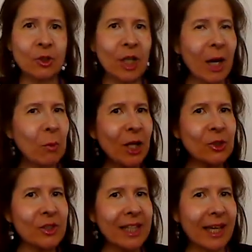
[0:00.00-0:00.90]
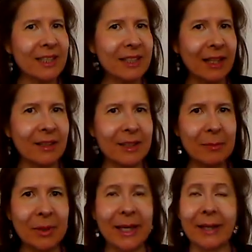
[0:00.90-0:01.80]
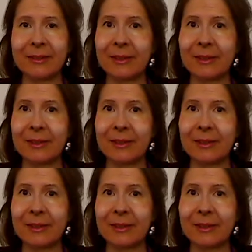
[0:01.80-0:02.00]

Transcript: not want you to get a dental implant.